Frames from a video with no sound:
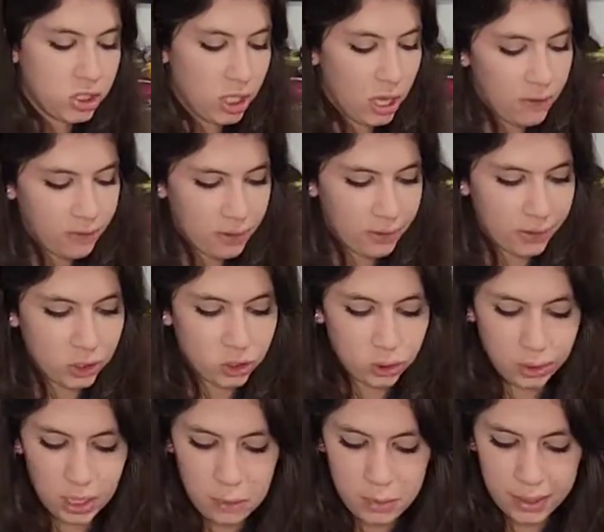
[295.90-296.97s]
shop
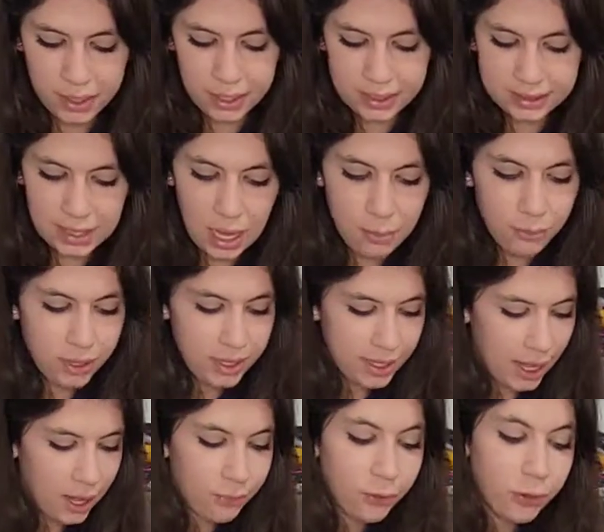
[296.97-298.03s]
eventually because I'm running
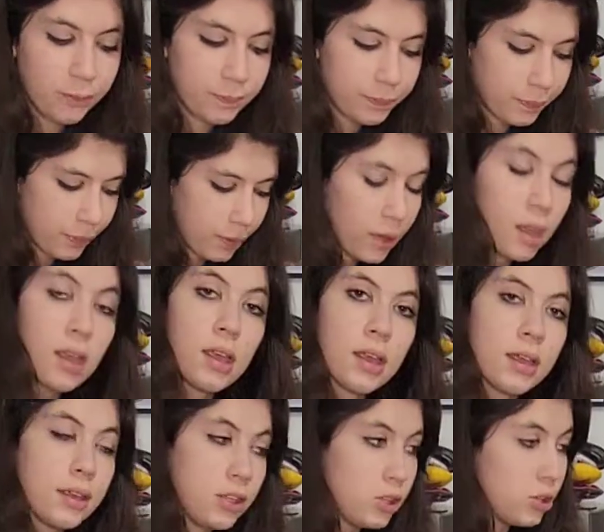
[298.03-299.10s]
out of room.
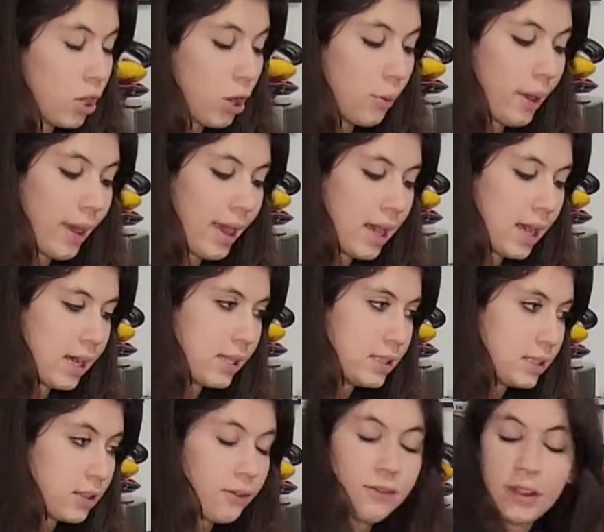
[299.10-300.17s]
You know,
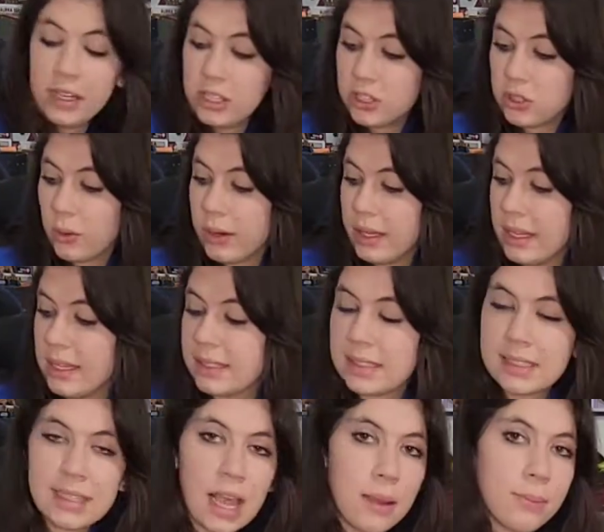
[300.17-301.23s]
and the funny story
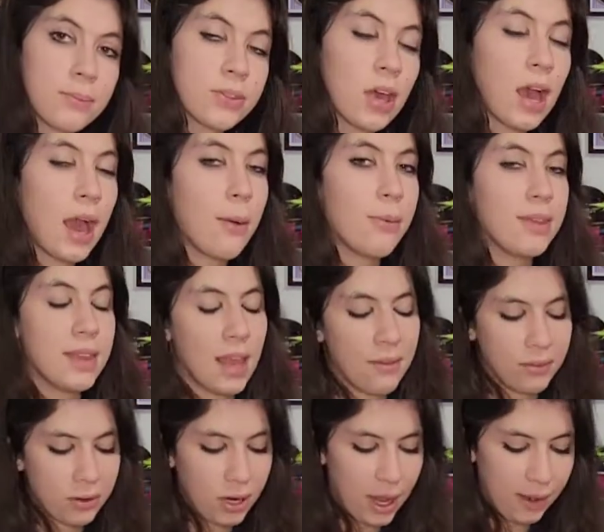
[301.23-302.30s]
is, is I thought I would
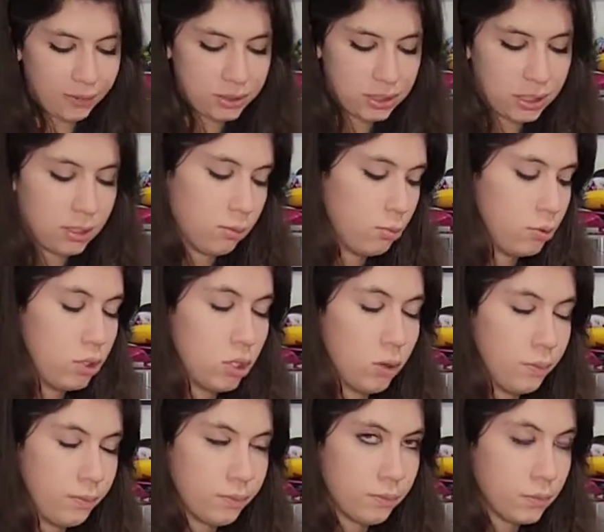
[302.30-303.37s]
never have to, you
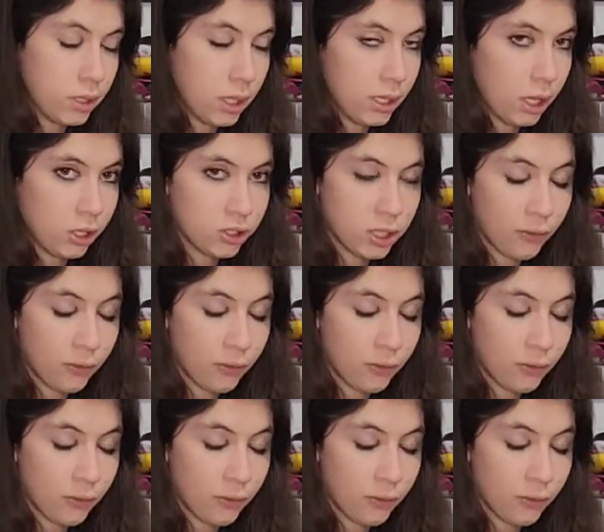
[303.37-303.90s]
know, get another